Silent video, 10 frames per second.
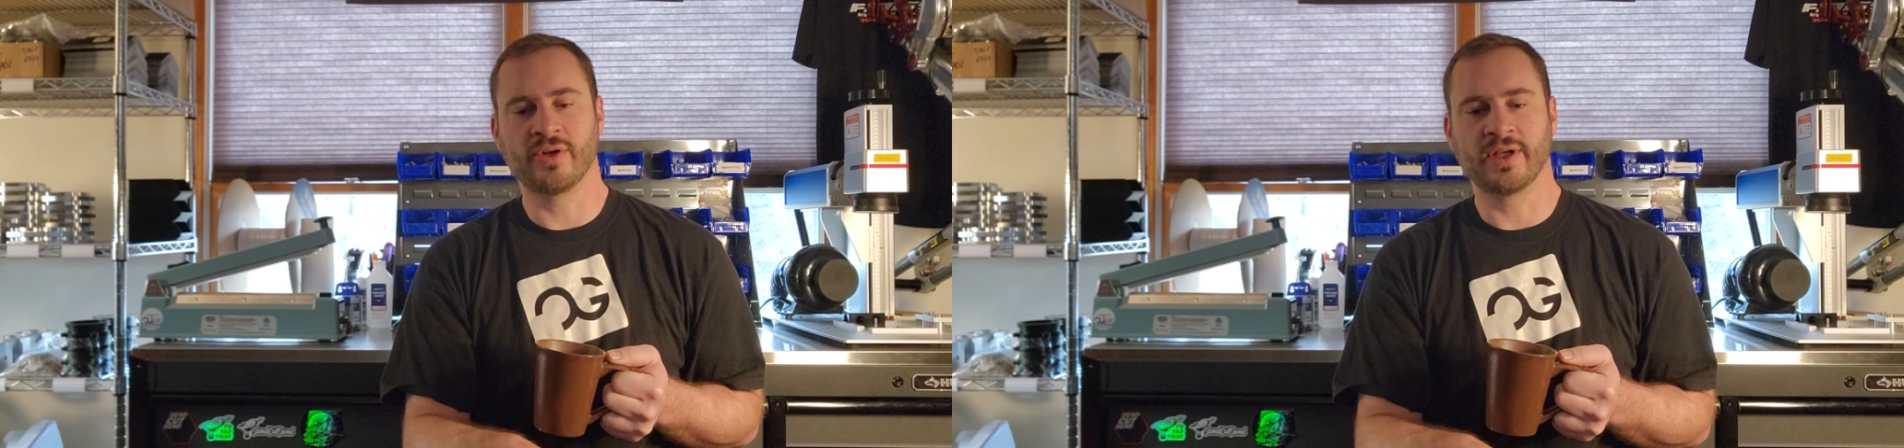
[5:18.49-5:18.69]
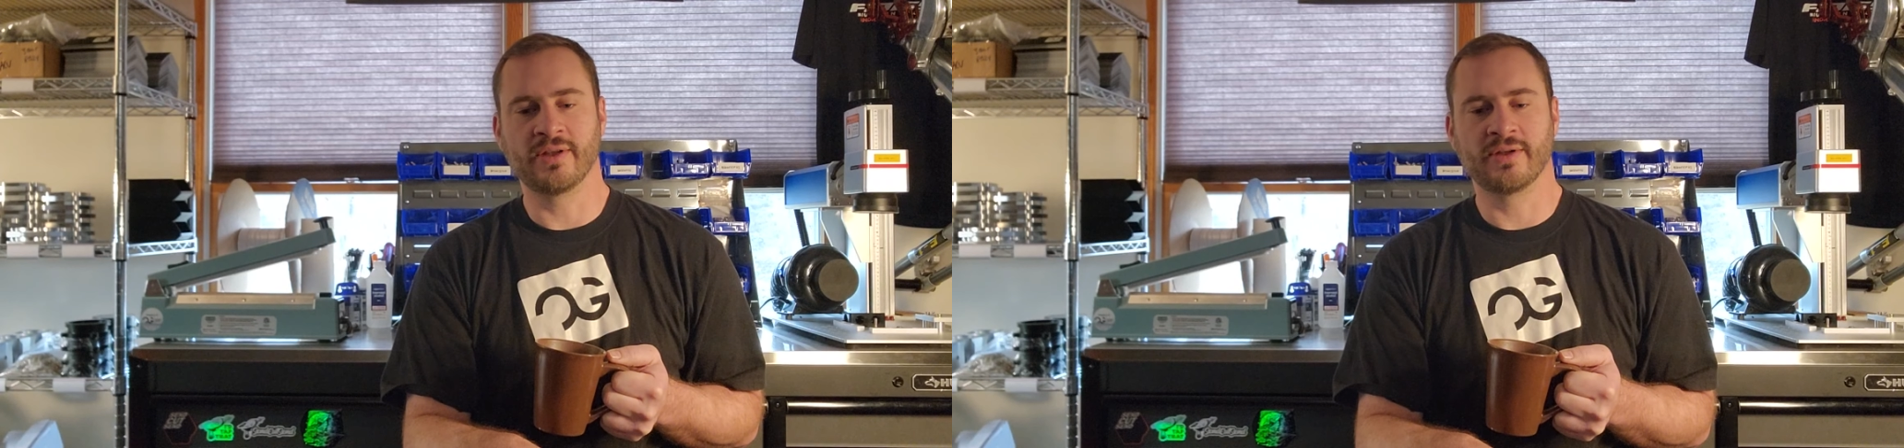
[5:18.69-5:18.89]

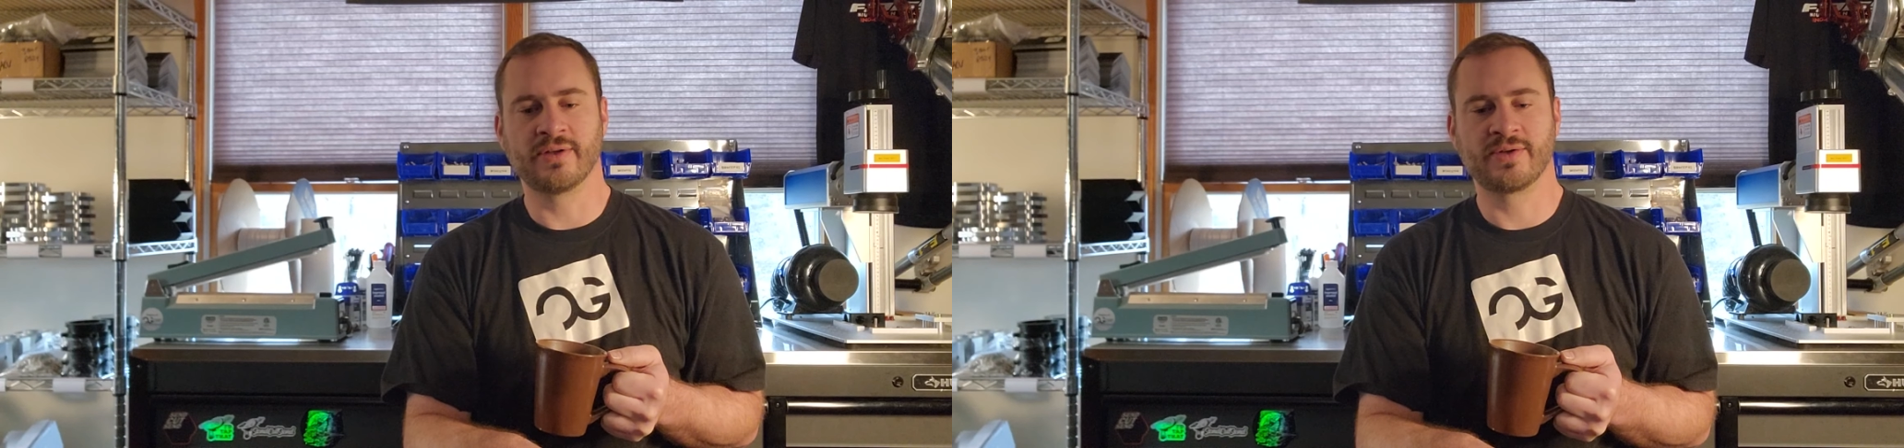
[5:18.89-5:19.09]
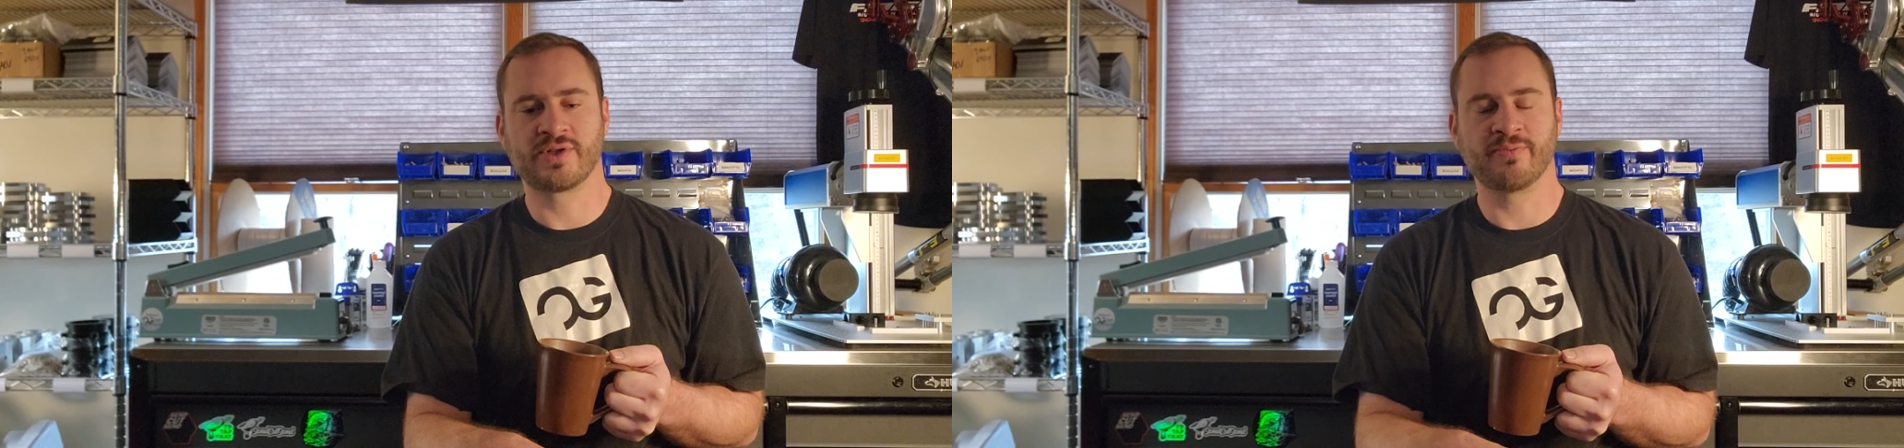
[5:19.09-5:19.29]
and
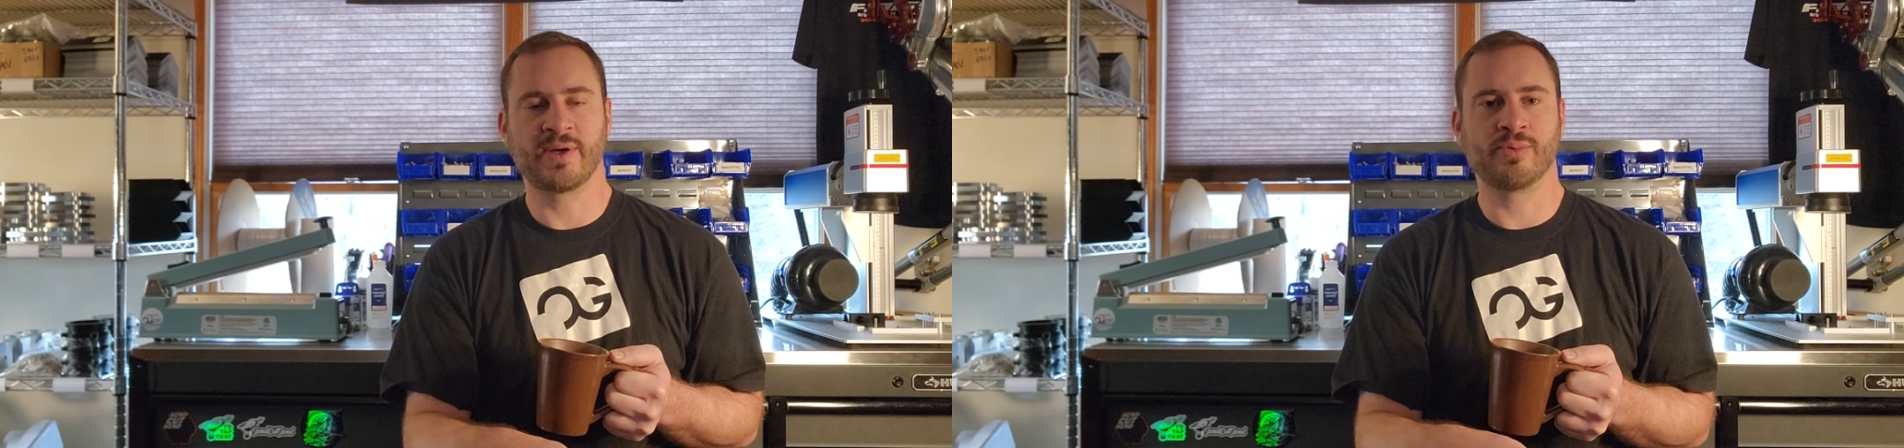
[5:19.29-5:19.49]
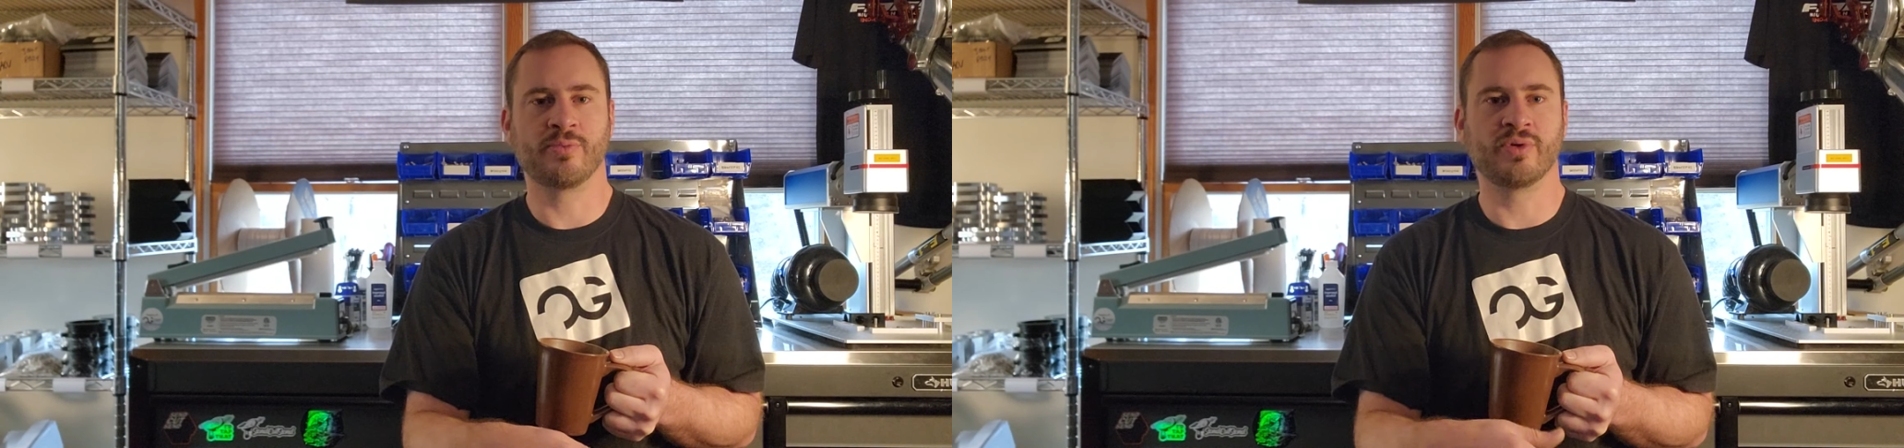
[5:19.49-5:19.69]
some
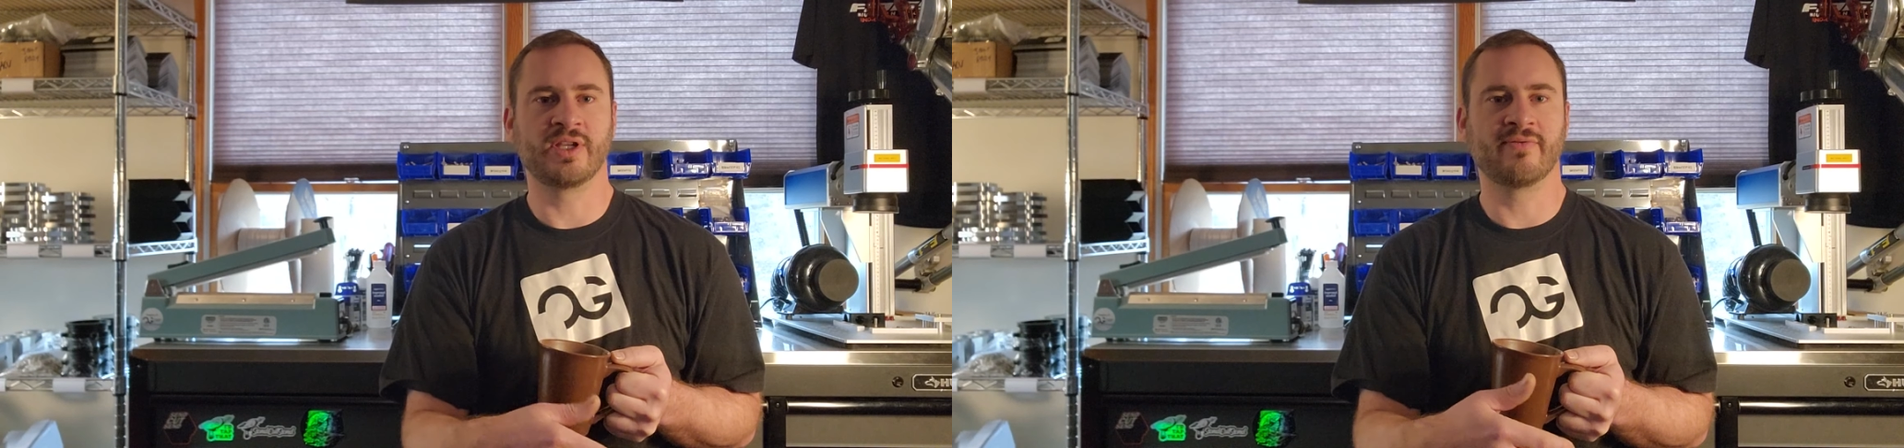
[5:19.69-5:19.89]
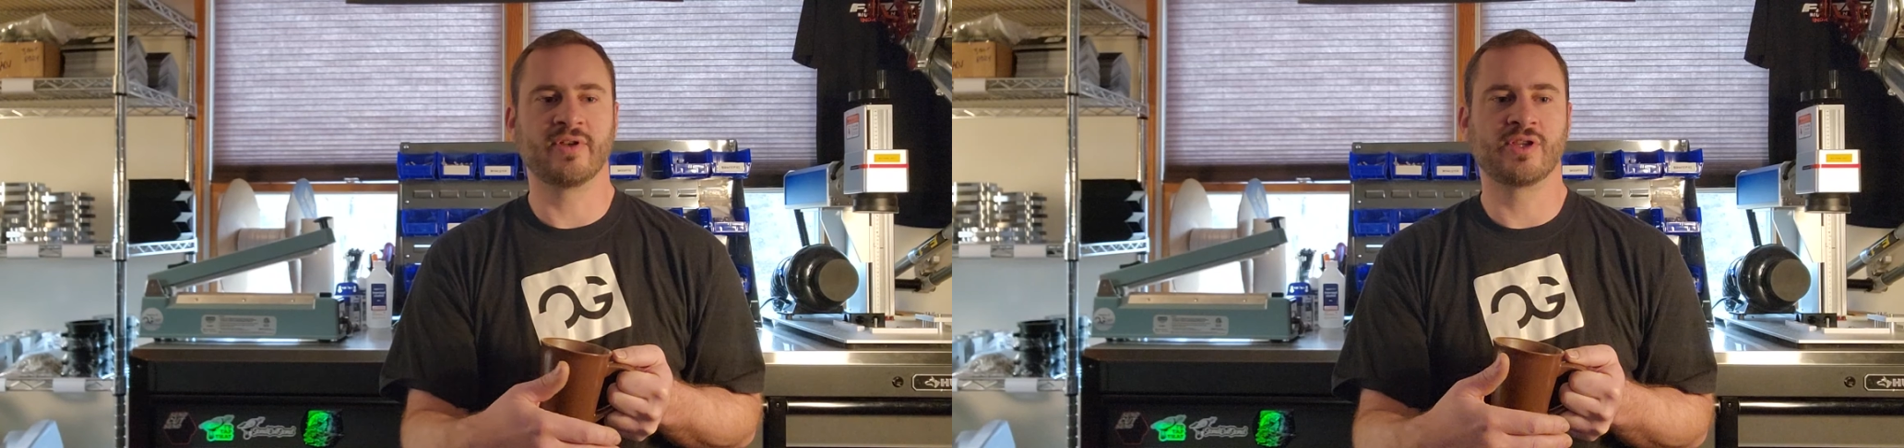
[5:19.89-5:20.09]
people
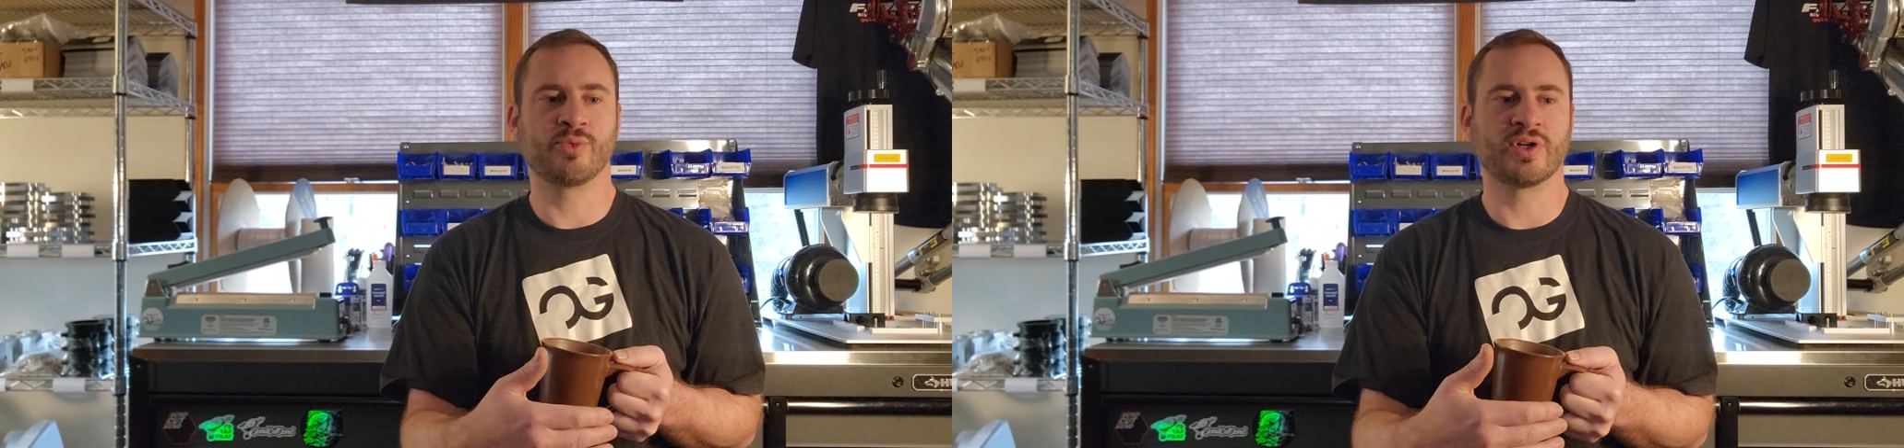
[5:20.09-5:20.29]
believe that the more